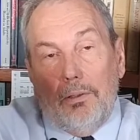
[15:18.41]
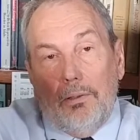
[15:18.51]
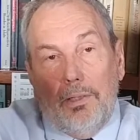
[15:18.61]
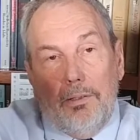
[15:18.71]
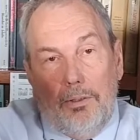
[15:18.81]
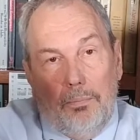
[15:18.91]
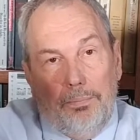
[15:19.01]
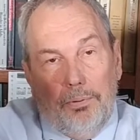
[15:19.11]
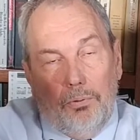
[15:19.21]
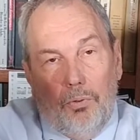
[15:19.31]
little
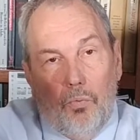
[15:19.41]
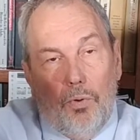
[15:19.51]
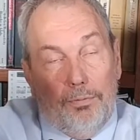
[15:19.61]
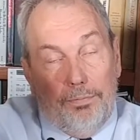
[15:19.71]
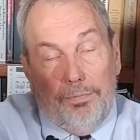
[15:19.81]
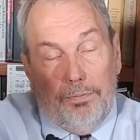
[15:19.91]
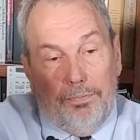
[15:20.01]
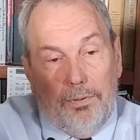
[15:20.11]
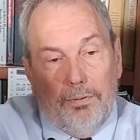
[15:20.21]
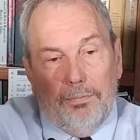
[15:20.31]
lithium pill, the
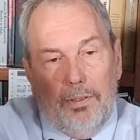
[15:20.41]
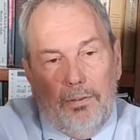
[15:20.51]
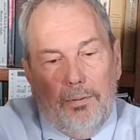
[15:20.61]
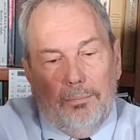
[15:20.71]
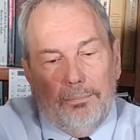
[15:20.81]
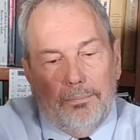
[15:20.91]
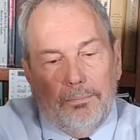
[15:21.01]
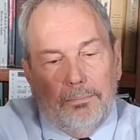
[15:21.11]
150 of lithium.